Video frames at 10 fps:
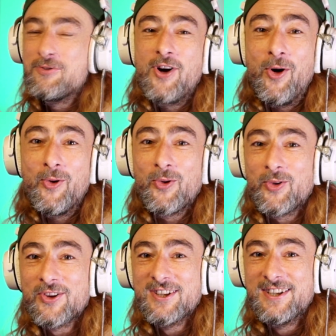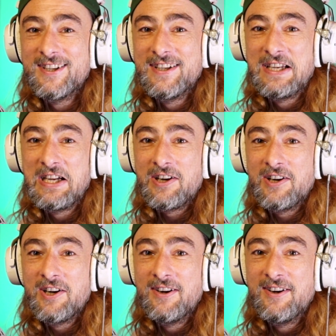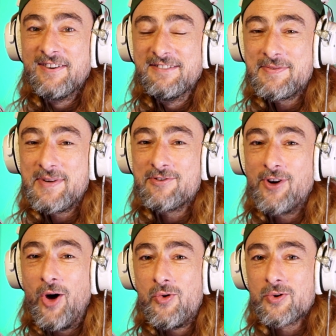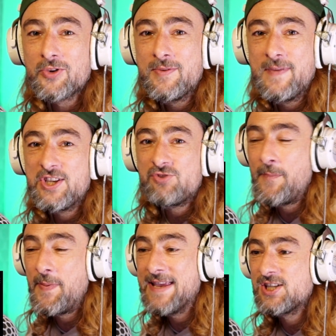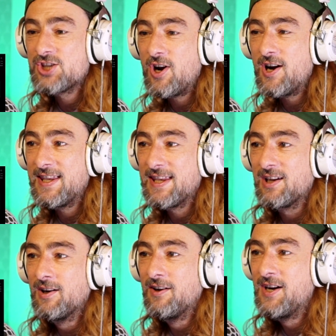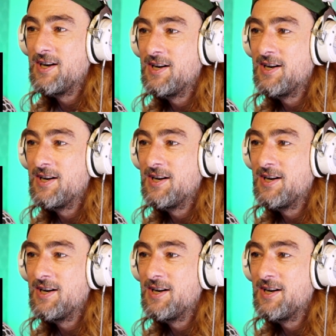A roll? What do you mean a roll? You mean just repeated striking?